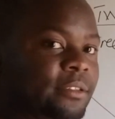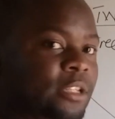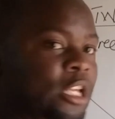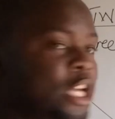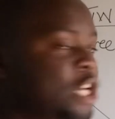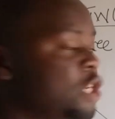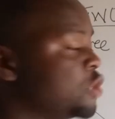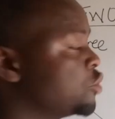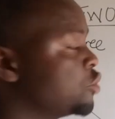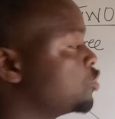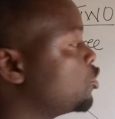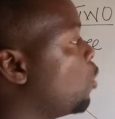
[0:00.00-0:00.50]

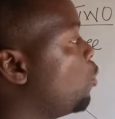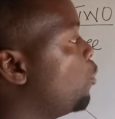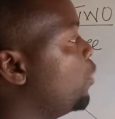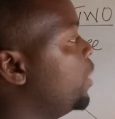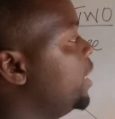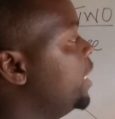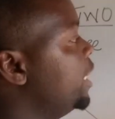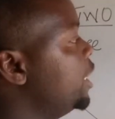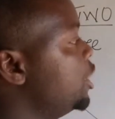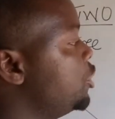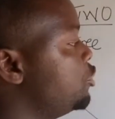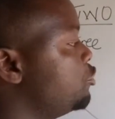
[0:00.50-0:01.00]
So we
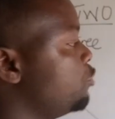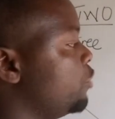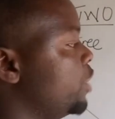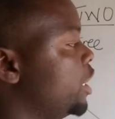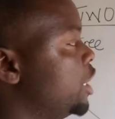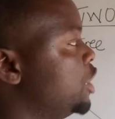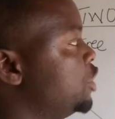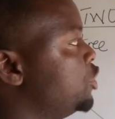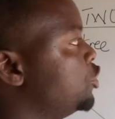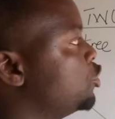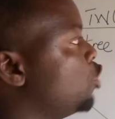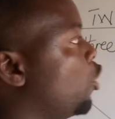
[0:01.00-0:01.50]
need to
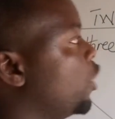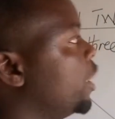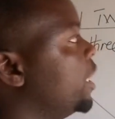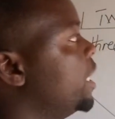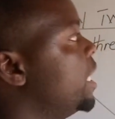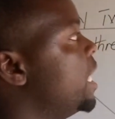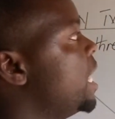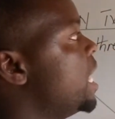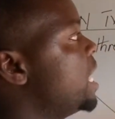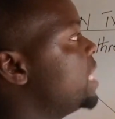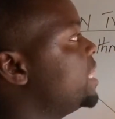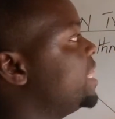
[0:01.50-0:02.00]
enjoy
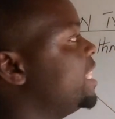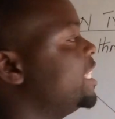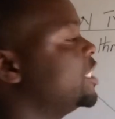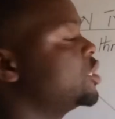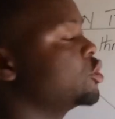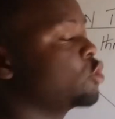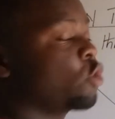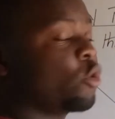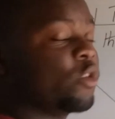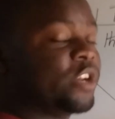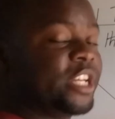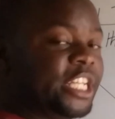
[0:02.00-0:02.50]
this
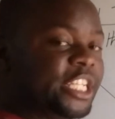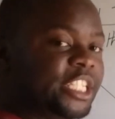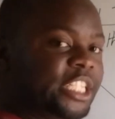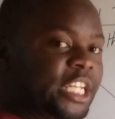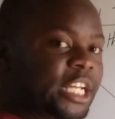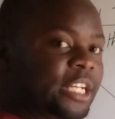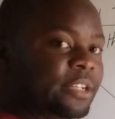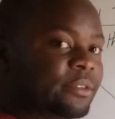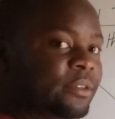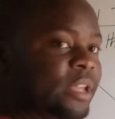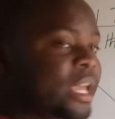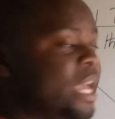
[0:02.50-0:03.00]
condition.
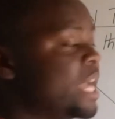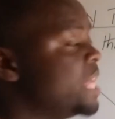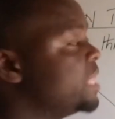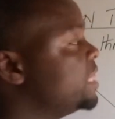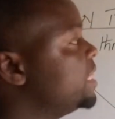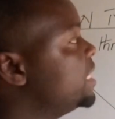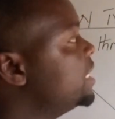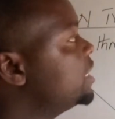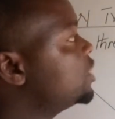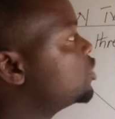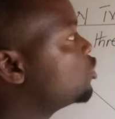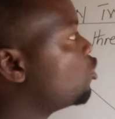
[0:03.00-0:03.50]

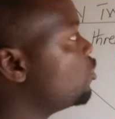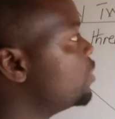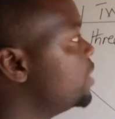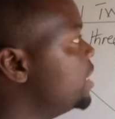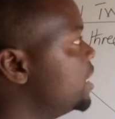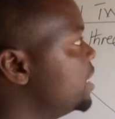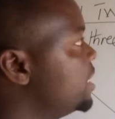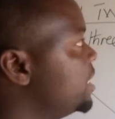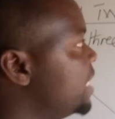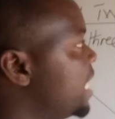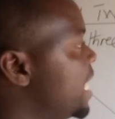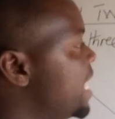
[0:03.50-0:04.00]
This
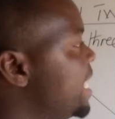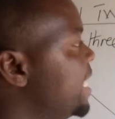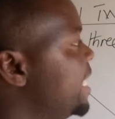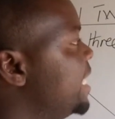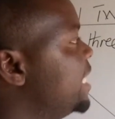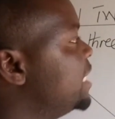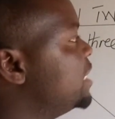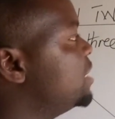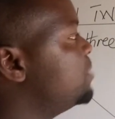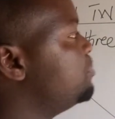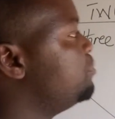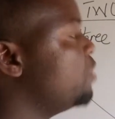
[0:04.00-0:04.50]
condition
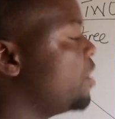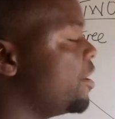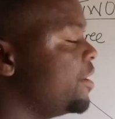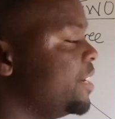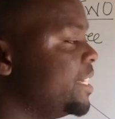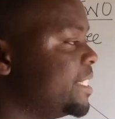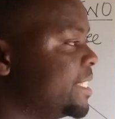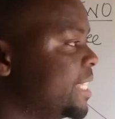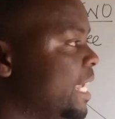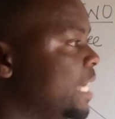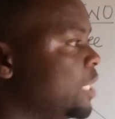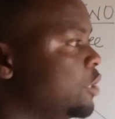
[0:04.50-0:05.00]
is purely
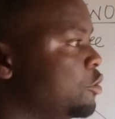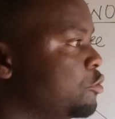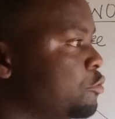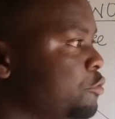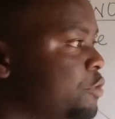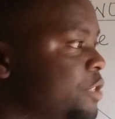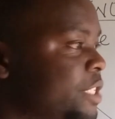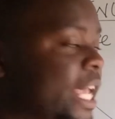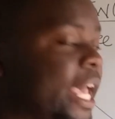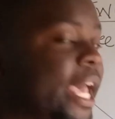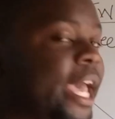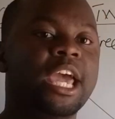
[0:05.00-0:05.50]
saying to
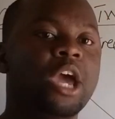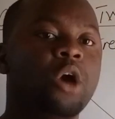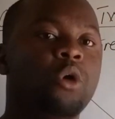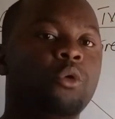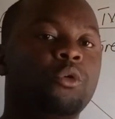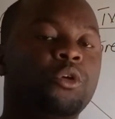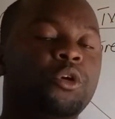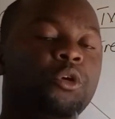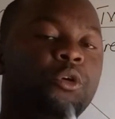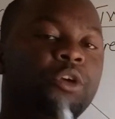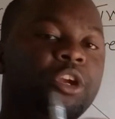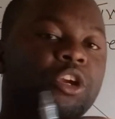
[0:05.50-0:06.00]
say
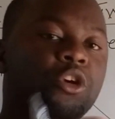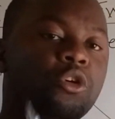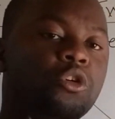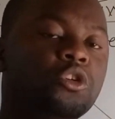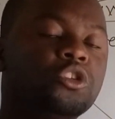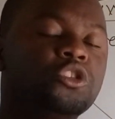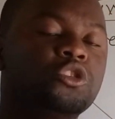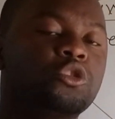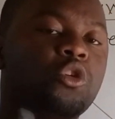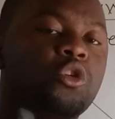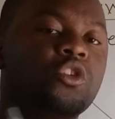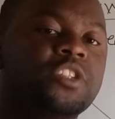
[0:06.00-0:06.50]
we will
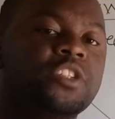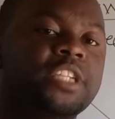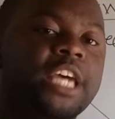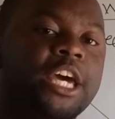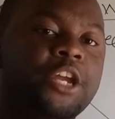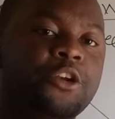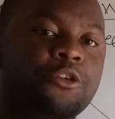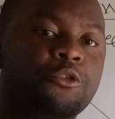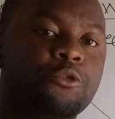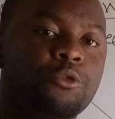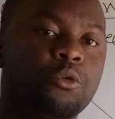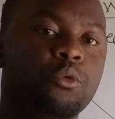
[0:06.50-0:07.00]
use cosine
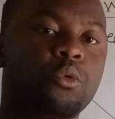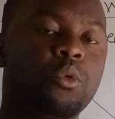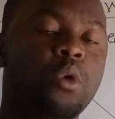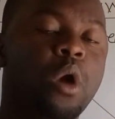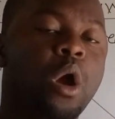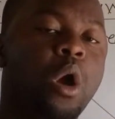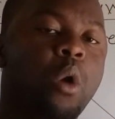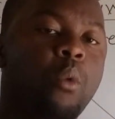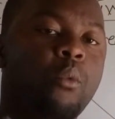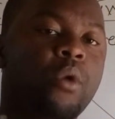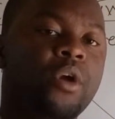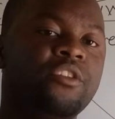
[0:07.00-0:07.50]
rule
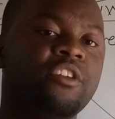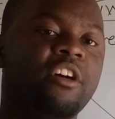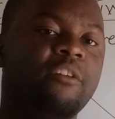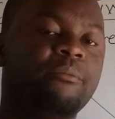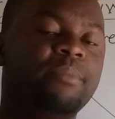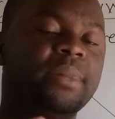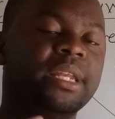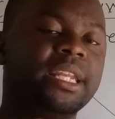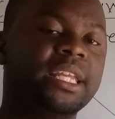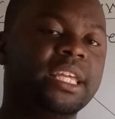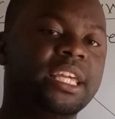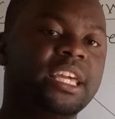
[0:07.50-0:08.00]
when you have
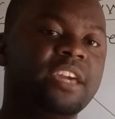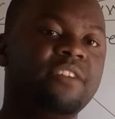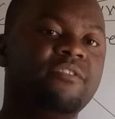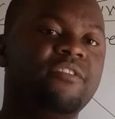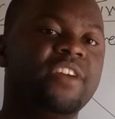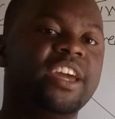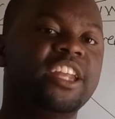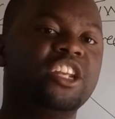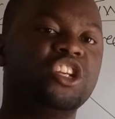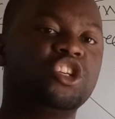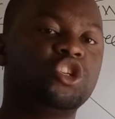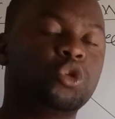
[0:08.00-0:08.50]
been
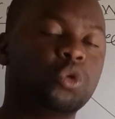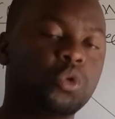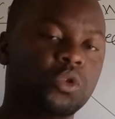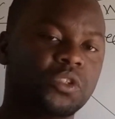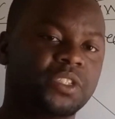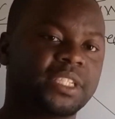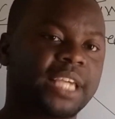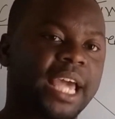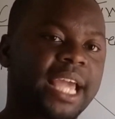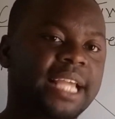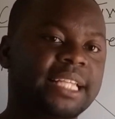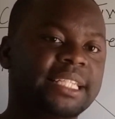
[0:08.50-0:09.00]
given two
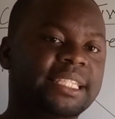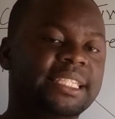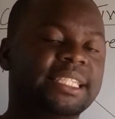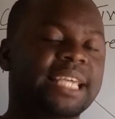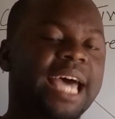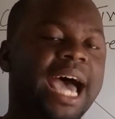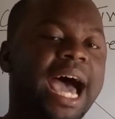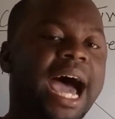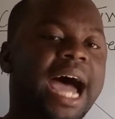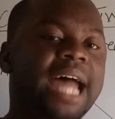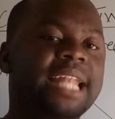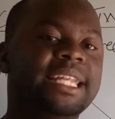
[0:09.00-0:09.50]
sides
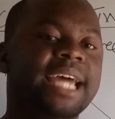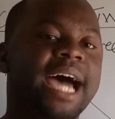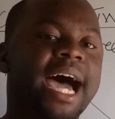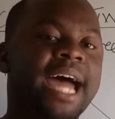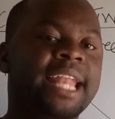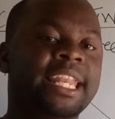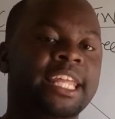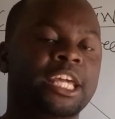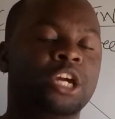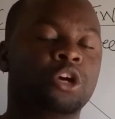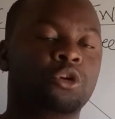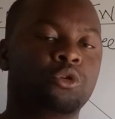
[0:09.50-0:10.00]
and an
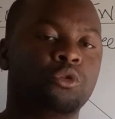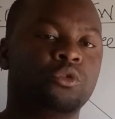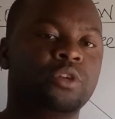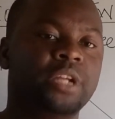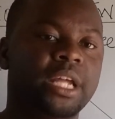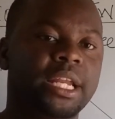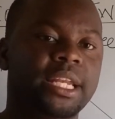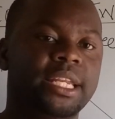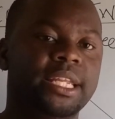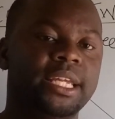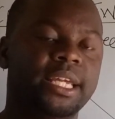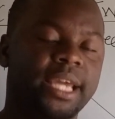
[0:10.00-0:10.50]

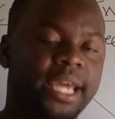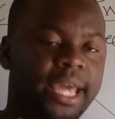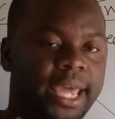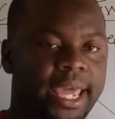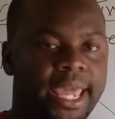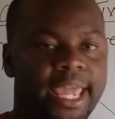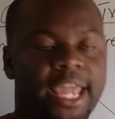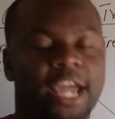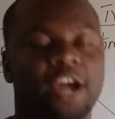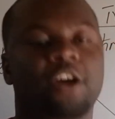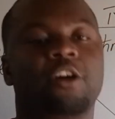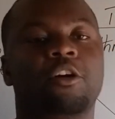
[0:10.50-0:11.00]
included
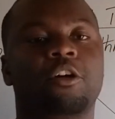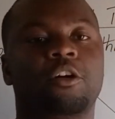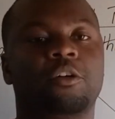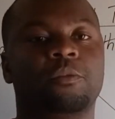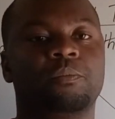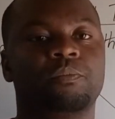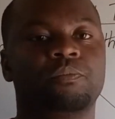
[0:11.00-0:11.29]
angle.